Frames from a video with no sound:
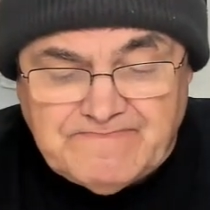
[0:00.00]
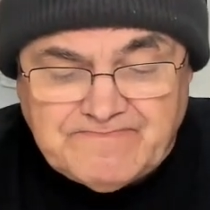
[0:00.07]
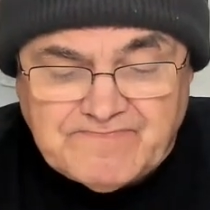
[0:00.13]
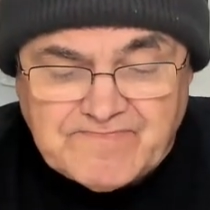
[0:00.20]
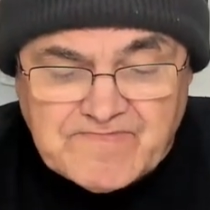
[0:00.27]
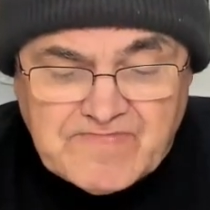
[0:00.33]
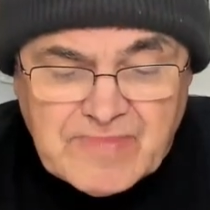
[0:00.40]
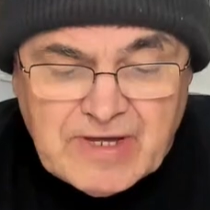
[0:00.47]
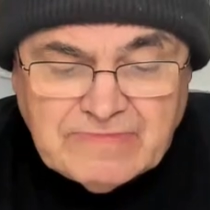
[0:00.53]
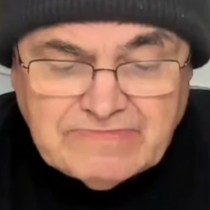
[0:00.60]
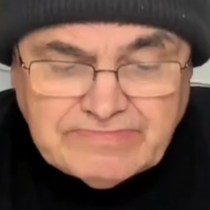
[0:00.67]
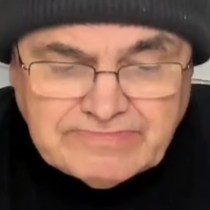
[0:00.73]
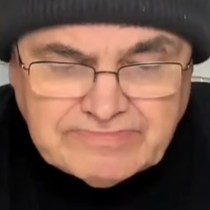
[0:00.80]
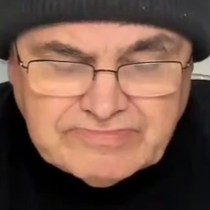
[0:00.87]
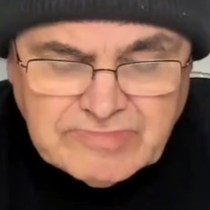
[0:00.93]

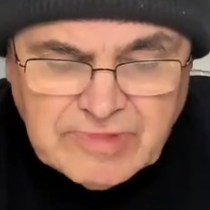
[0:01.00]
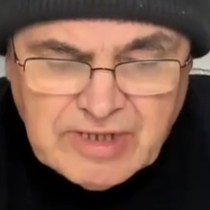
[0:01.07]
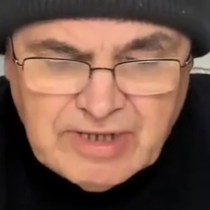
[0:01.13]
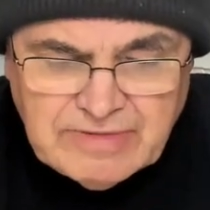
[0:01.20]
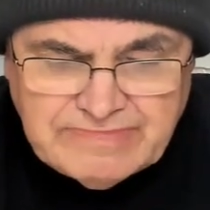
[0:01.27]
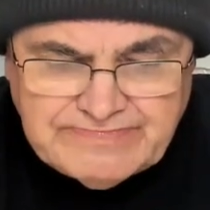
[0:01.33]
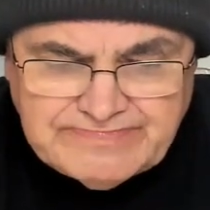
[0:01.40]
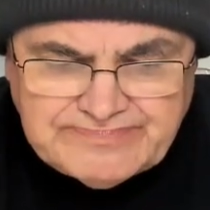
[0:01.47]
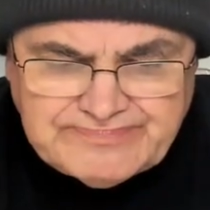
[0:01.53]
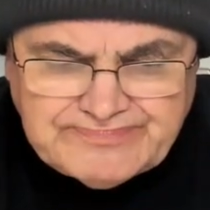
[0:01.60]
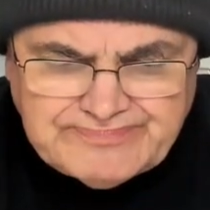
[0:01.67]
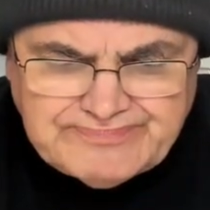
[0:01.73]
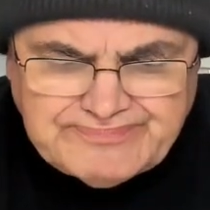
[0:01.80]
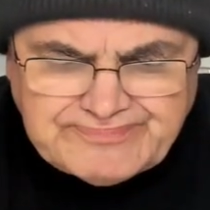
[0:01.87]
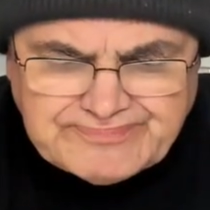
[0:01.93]

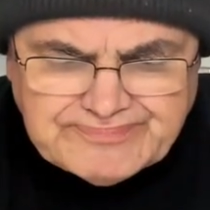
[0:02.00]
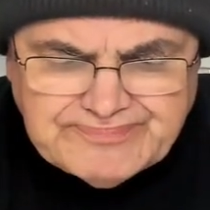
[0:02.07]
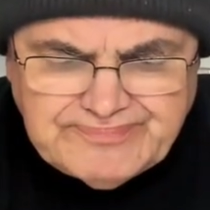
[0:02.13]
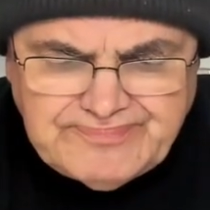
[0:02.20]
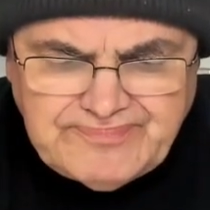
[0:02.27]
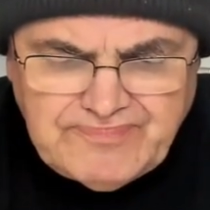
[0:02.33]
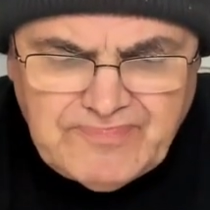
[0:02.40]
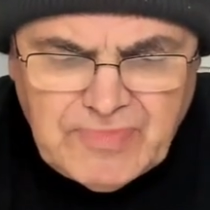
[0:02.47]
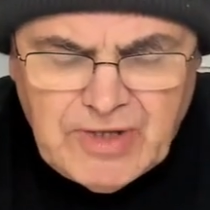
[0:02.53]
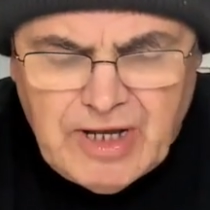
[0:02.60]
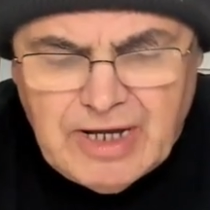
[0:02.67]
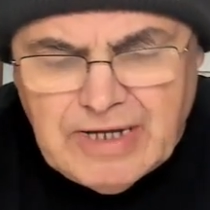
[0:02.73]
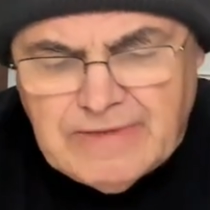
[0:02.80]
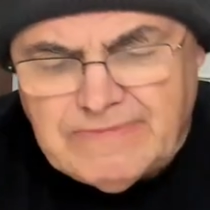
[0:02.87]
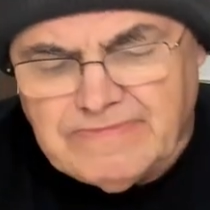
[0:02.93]

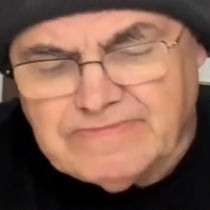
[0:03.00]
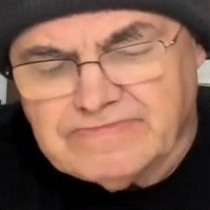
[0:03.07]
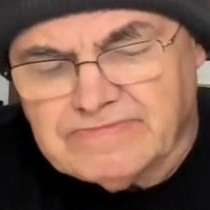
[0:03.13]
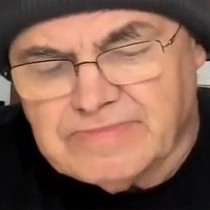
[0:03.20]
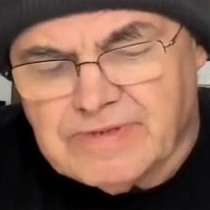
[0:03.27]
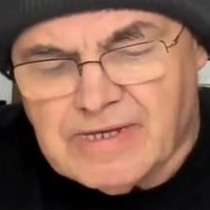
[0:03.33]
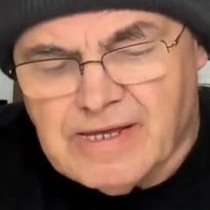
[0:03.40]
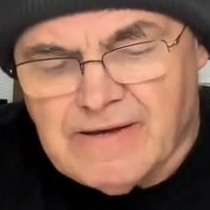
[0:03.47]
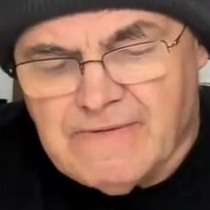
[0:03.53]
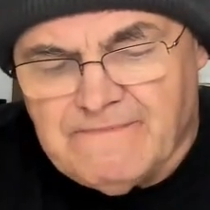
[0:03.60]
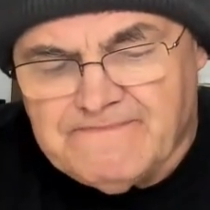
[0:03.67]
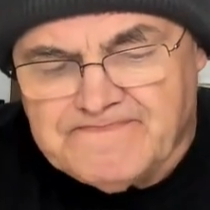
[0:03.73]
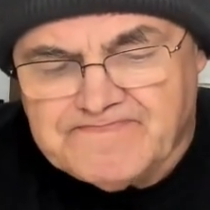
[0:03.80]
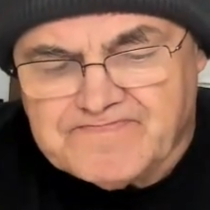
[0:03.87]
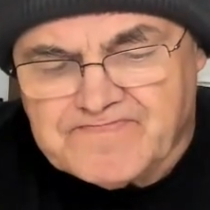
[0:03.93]

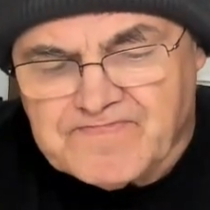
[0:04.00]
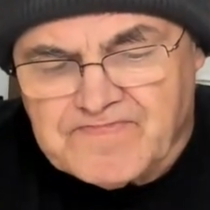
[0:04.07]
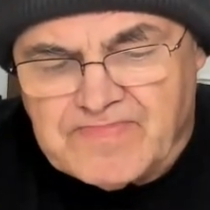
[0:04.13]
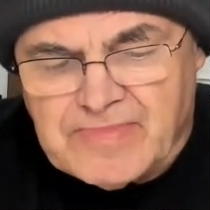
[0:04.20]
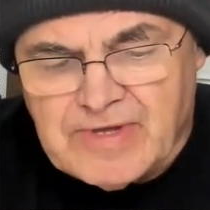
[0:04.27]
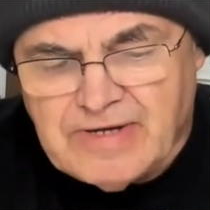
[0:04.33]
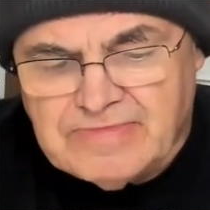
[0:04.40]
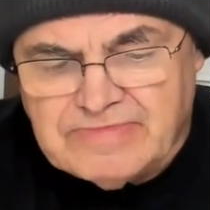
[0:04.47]
(silence)